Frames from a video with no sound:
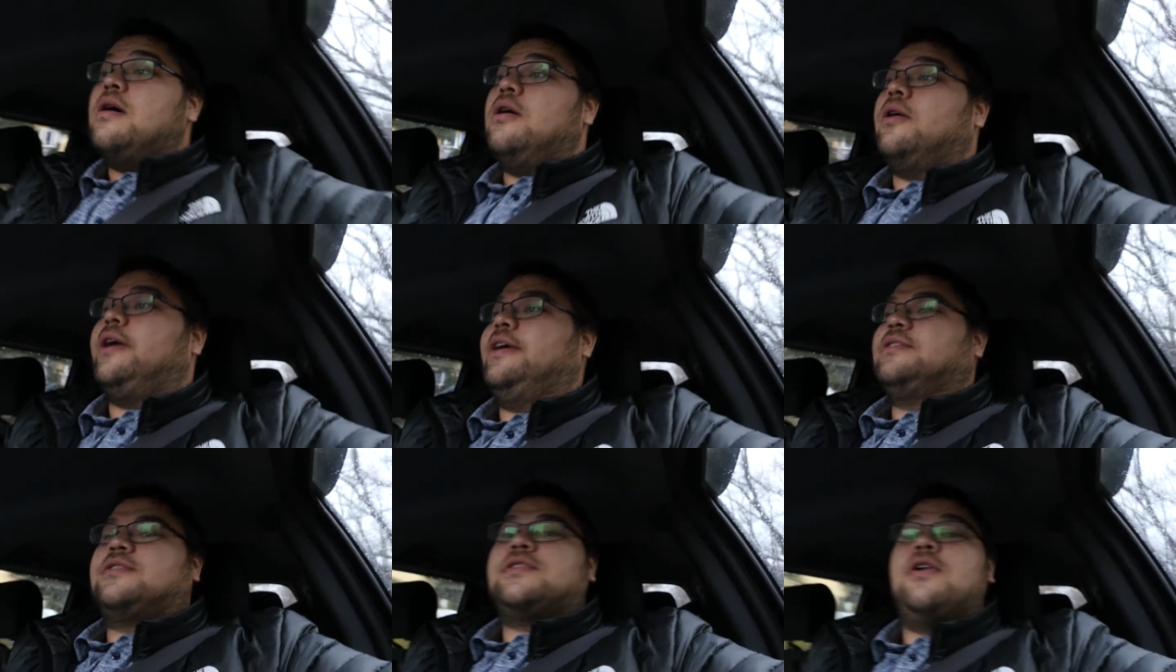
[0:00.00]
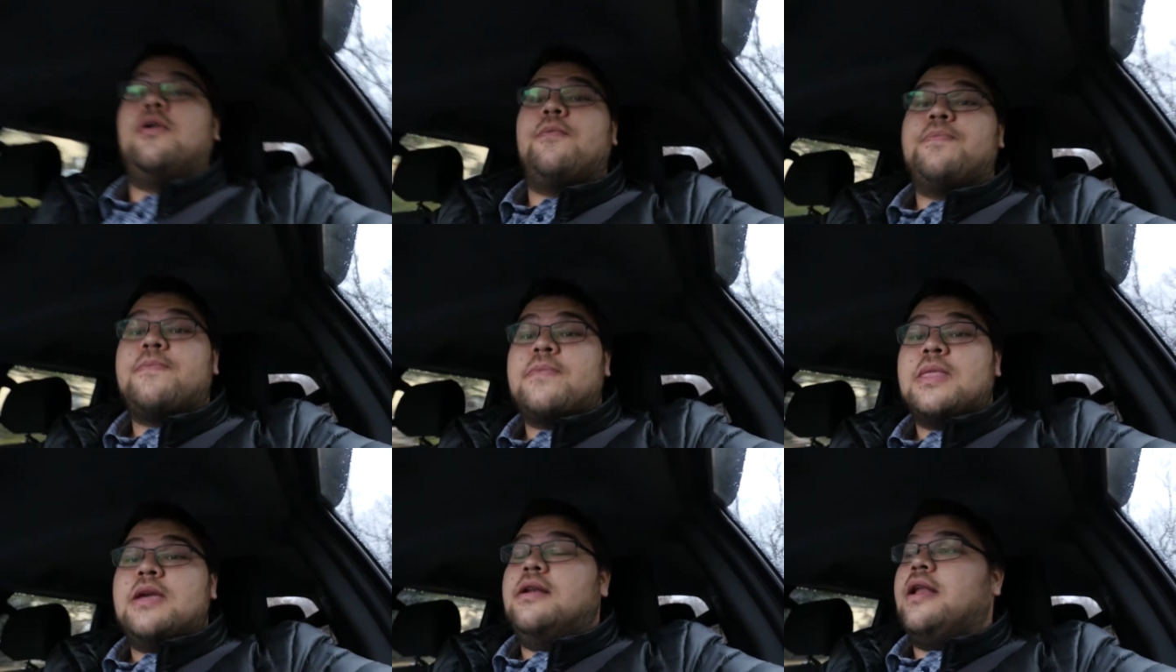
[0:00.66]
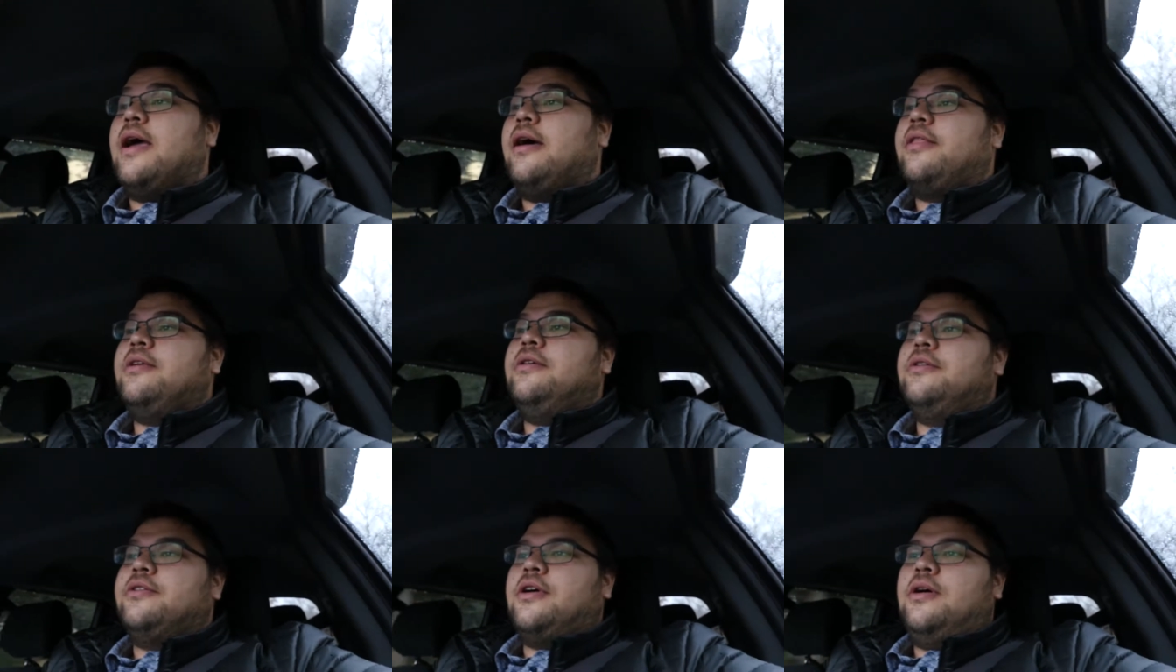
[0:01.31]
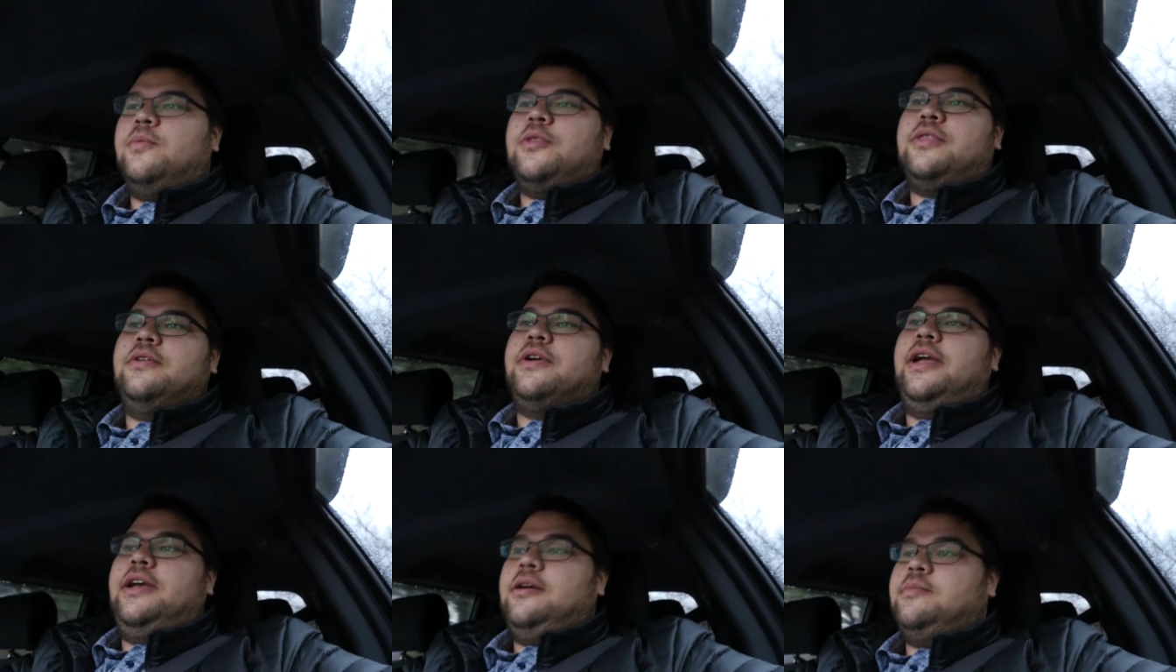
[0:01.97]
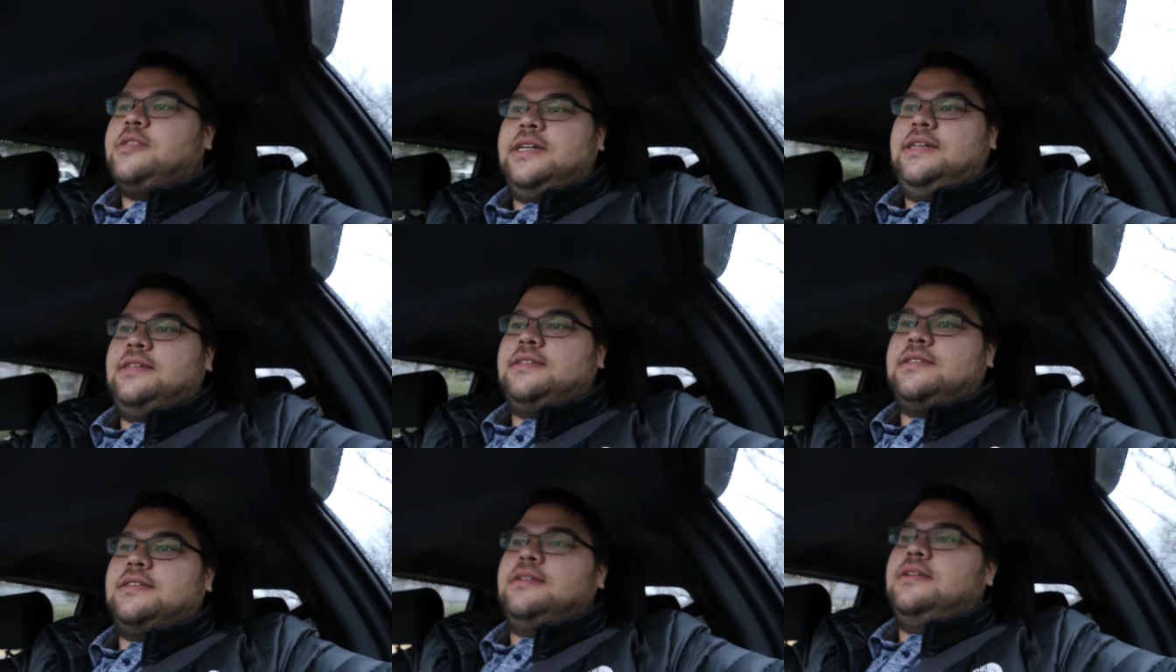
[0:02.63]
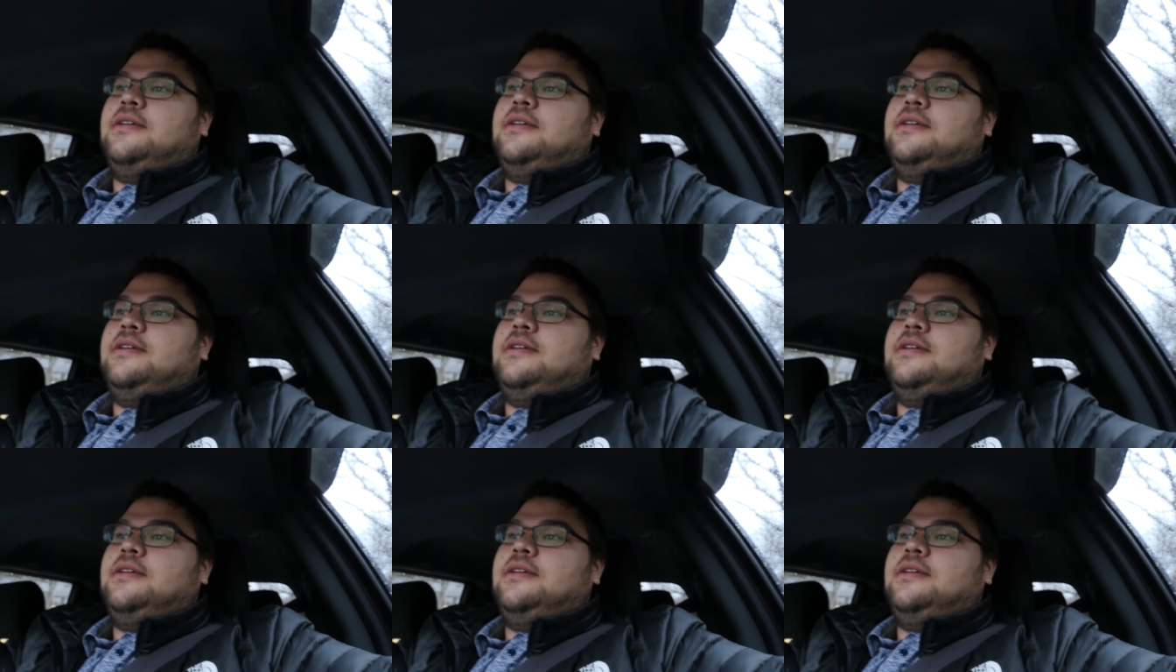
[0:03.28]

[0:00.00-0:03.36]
Okay, so now that you're done with your ham test,